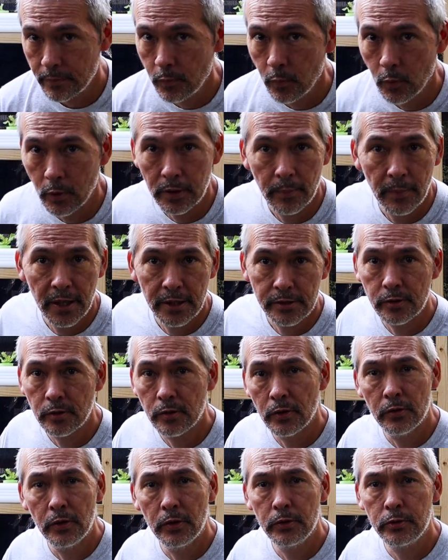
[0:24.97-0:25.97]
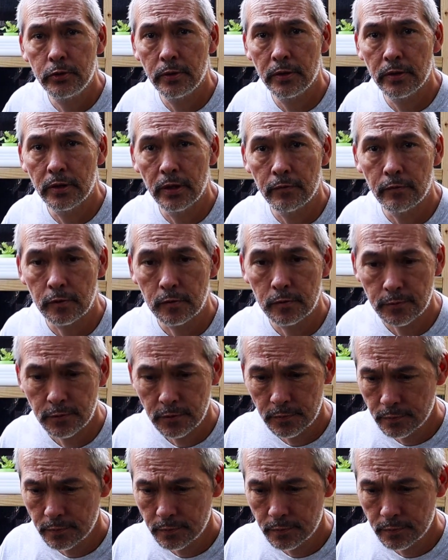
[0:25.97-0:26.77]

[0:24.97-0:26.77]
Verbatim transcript: when to measure the nutrient level.